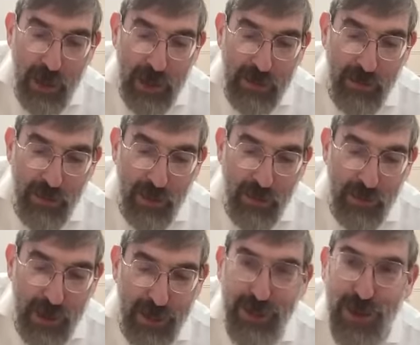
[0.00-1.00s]
Beis Vav
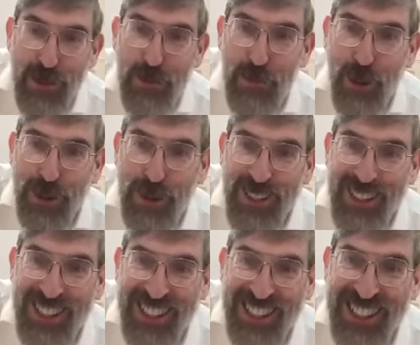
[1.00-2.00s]
Tes,
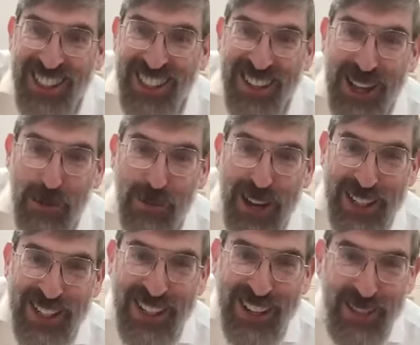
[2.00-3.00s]
buttons. You see the top
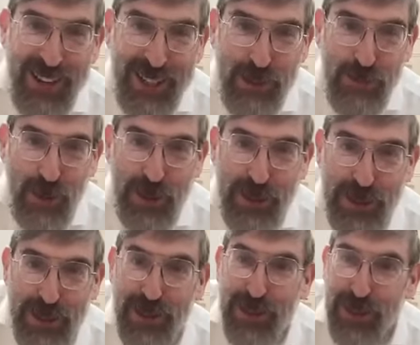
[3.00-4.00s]
Rashi, you can read it as
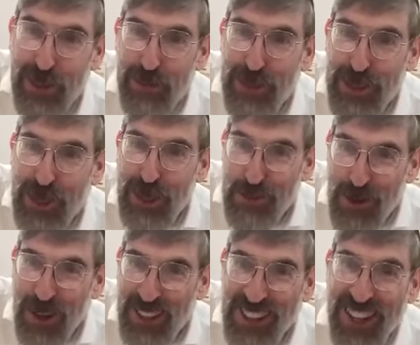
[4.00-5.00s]
buttons. He was selling
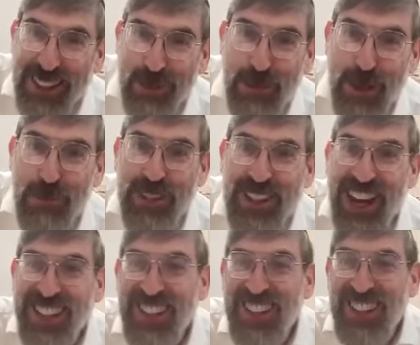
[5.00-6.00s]
buttons, like some type of
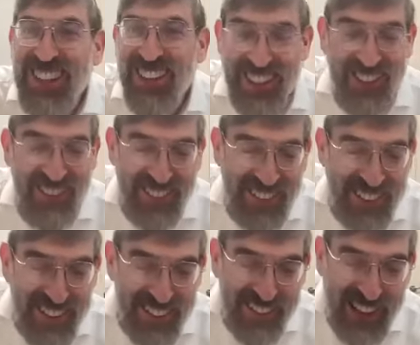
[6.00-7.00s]
tchotchkes or something.
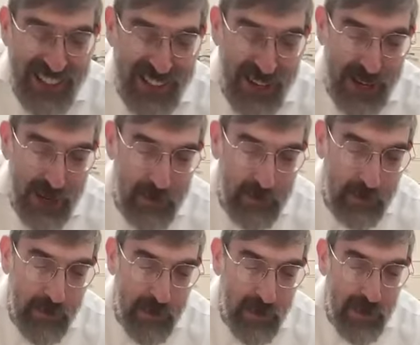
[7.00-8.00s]
Fascinating.
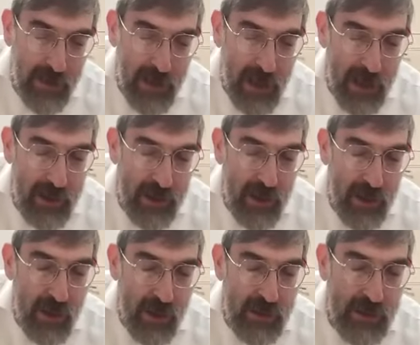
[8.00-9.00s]
And
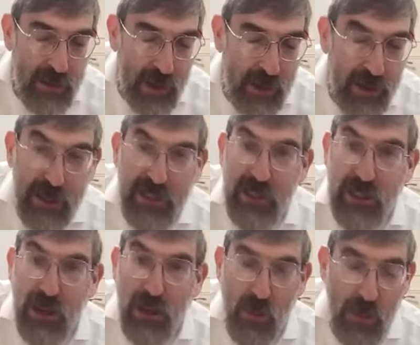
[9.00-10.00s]
a
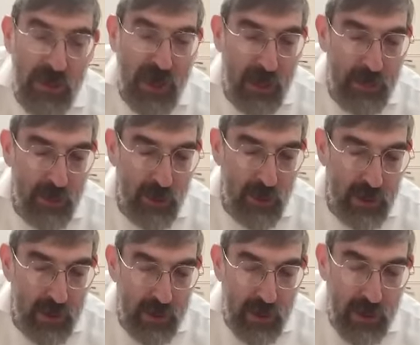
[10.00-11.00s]
woman came
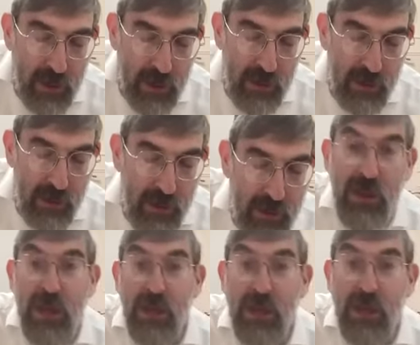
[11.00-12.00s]
along, and
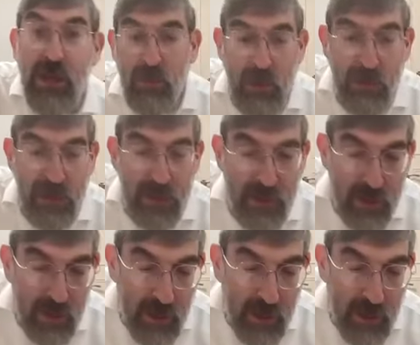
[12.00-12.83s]
Amrlei told the woman,